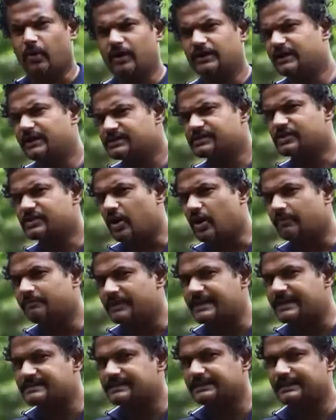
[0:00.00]
What does
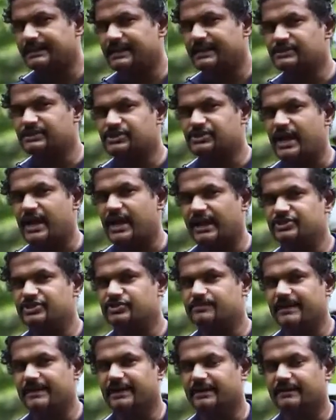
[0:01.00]
complexity and
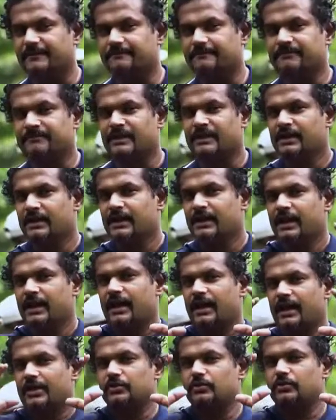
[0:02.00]
challenge mean?
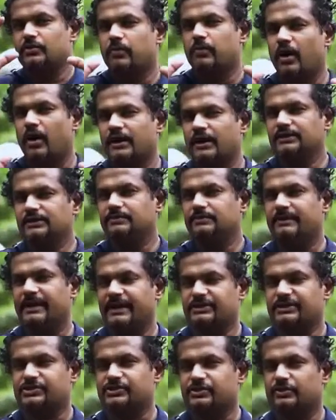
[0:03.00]
You want to
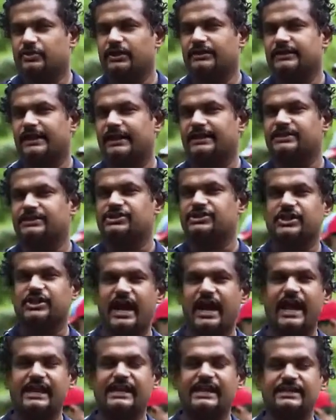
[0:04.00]
make sure that a
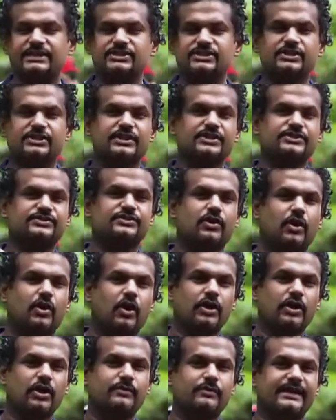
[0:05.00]
challenge is
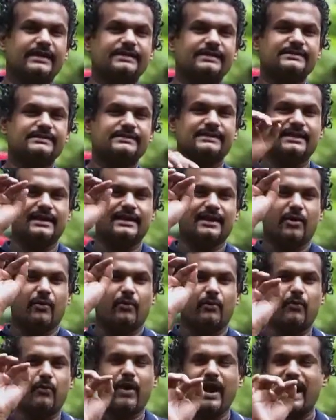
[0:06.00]
always
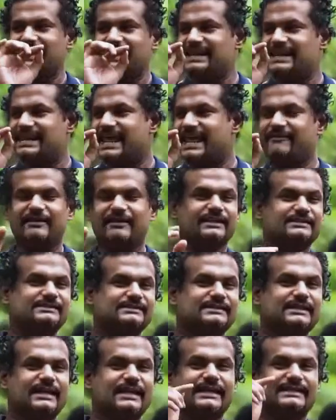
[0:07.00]
one level.
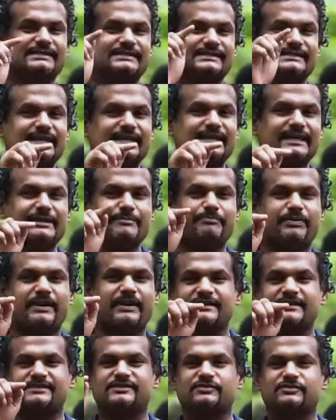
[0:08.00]
It's like C
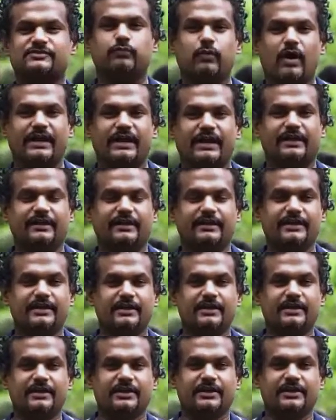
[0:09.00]
plus one.
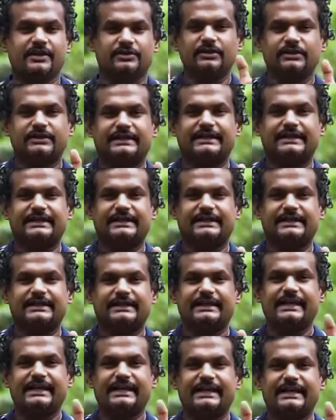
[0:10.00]
You want to
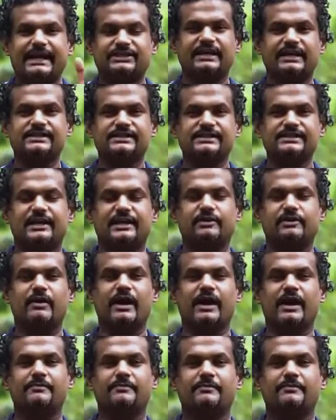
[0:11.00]
create challenging
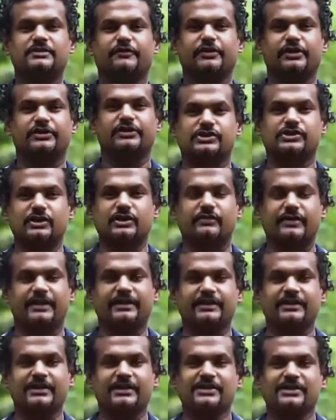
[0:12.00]
environments for your
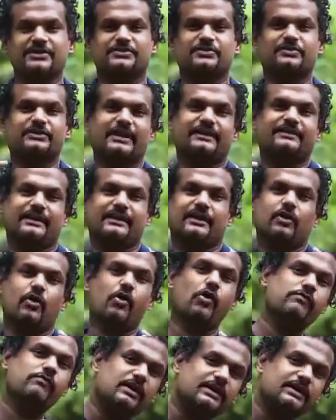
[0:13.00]
children so that
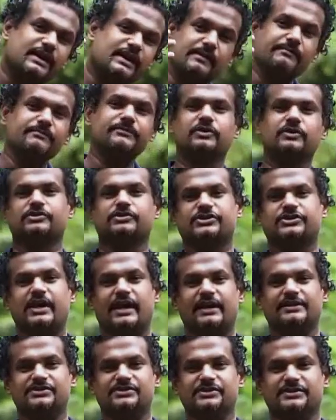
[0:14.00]
they overcome those
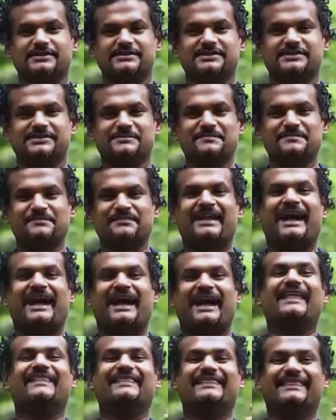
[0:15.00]
challenges
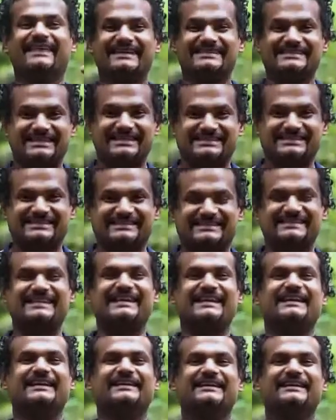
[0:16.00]
and they
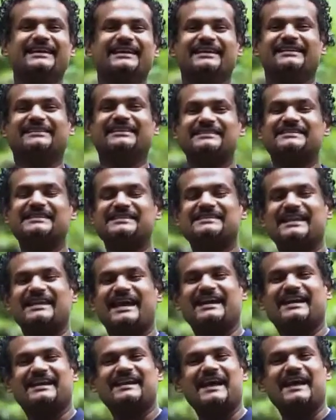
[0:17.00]
succeed. This
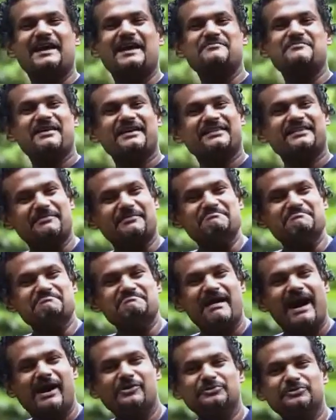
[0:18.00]
is like climbing the
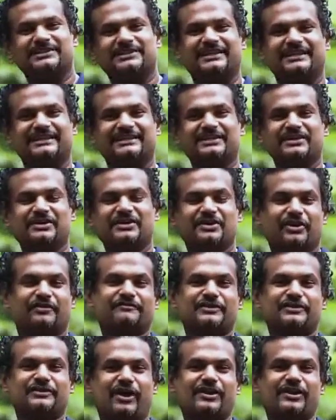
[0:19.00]
mountain
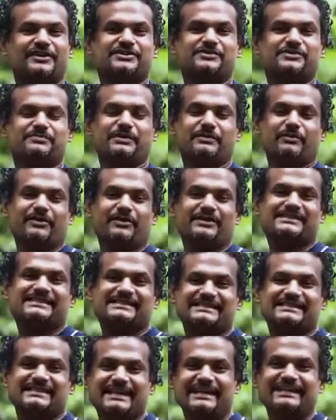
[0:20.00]
of knowledge. We want to
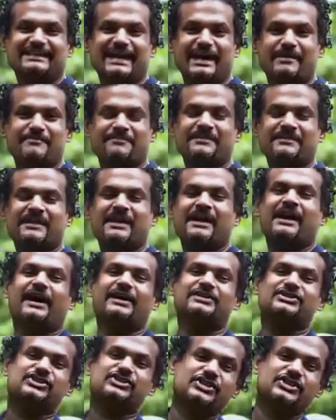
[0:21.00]
see them
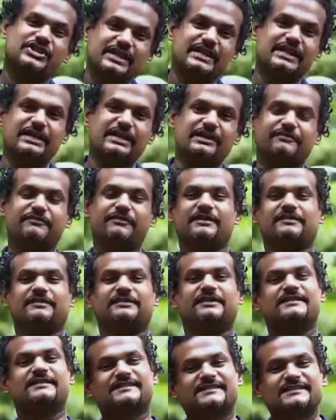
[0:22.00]
achieve
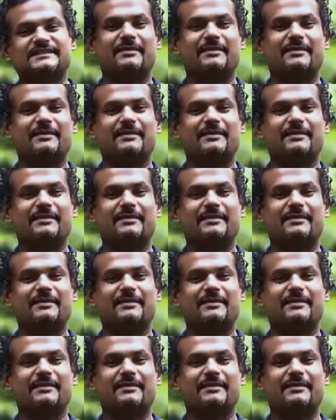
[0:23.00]
the